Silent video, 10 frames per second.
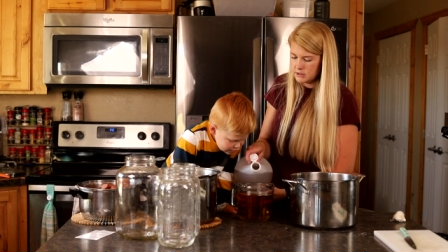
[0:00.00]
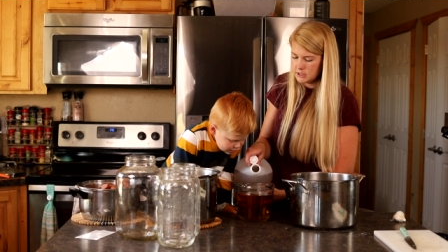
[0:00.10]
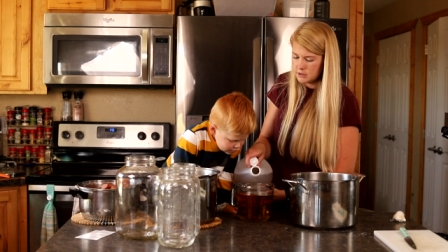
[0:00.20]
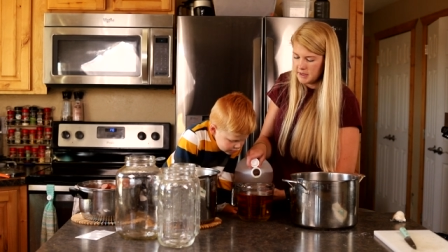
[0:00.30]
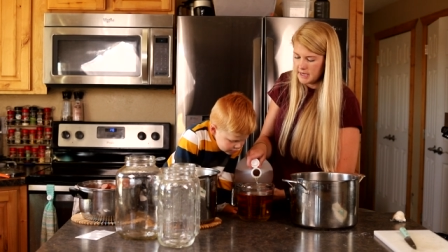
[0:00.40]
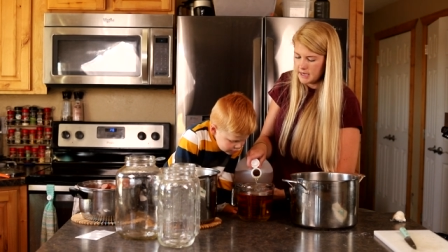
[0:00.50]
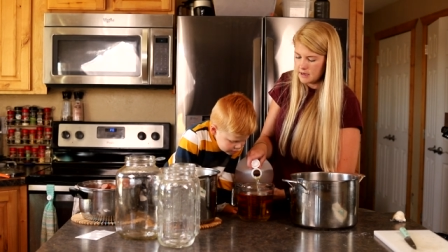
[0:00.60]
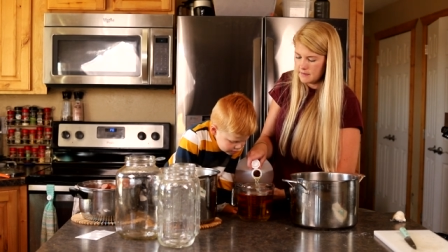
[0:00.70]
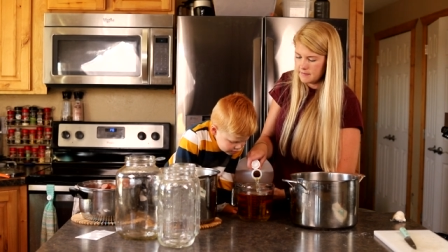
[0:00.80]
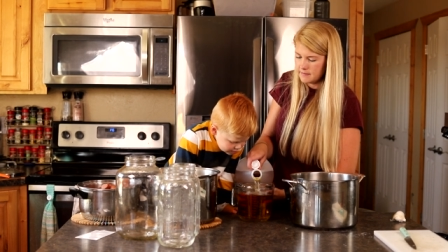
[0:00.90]
Does it smell like?
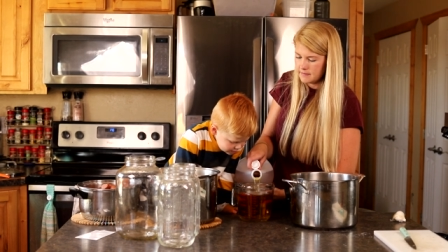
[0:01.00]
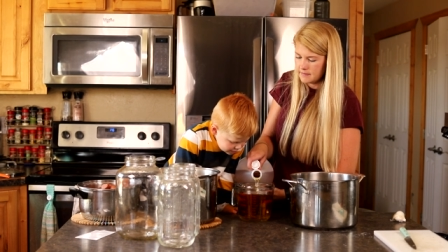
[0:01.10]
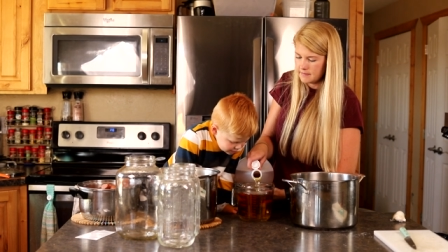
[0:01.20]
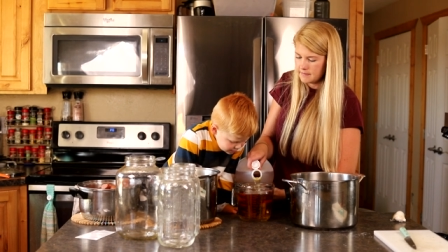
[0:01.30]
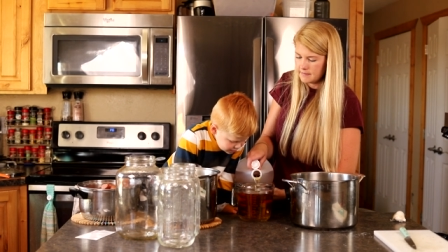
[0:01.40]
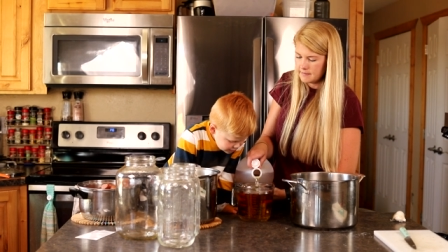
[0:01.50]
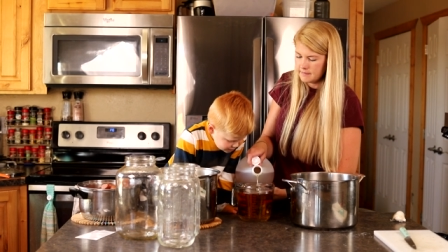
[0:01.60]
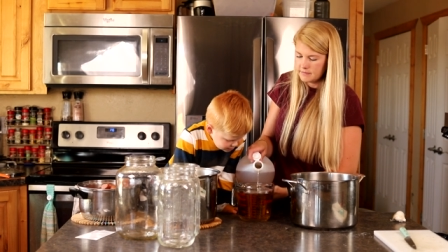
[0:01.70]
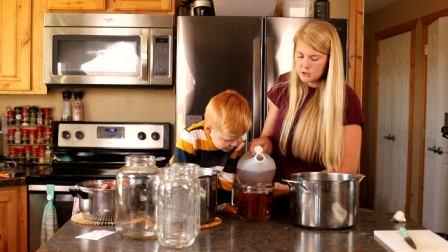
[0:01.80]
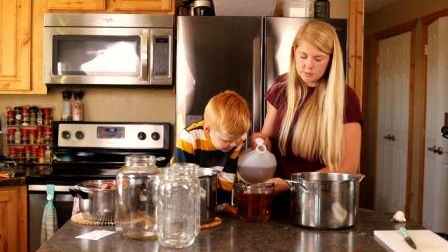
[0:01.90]

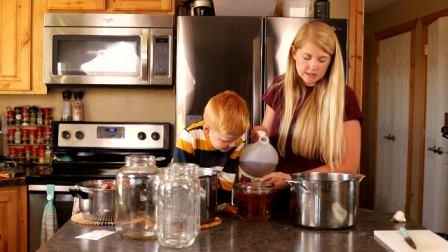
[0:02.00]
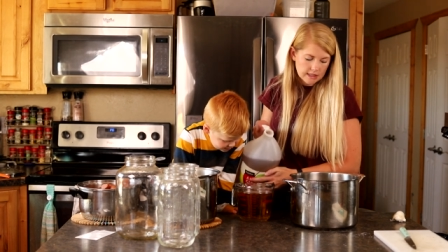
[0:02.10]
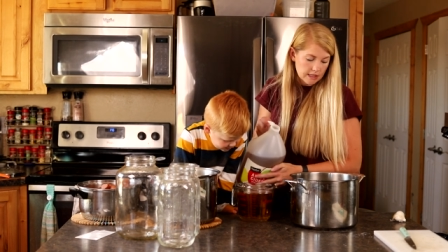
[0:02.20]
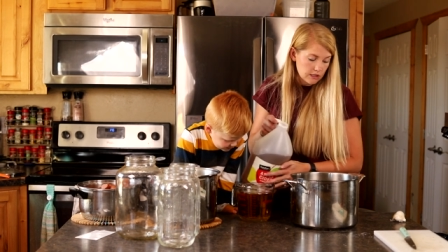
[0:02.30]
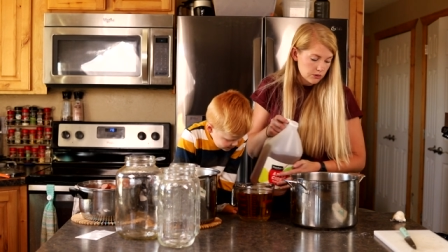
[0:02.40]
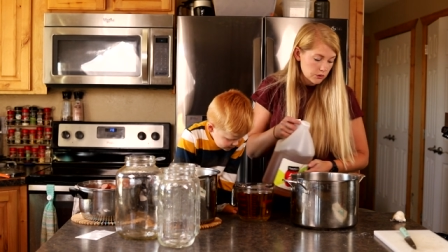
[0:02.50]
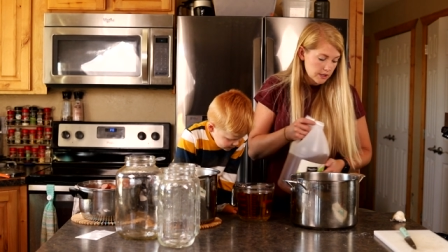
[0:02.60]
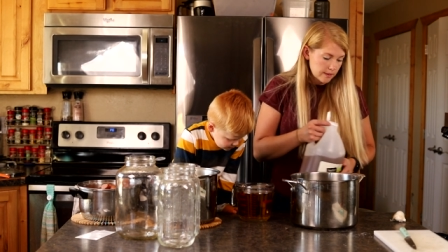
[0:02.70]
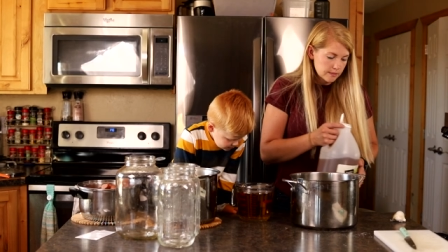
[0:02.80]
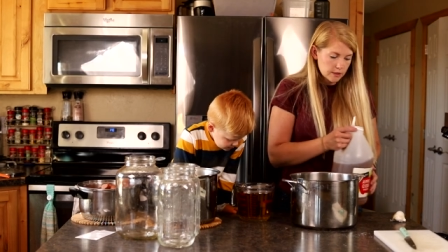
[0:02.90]
It smells like Easter
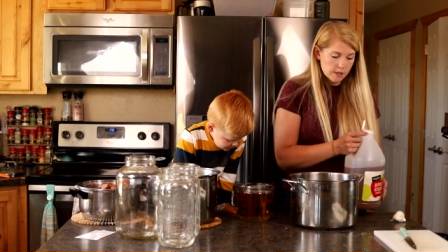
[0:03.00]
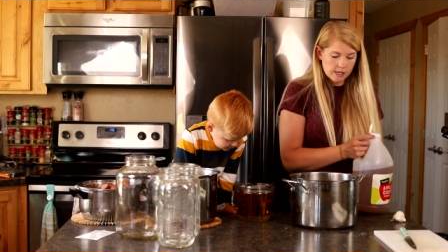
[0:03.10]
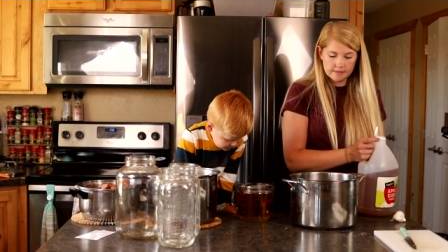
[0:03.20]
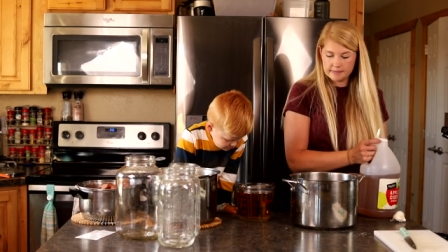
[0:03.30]
time to me.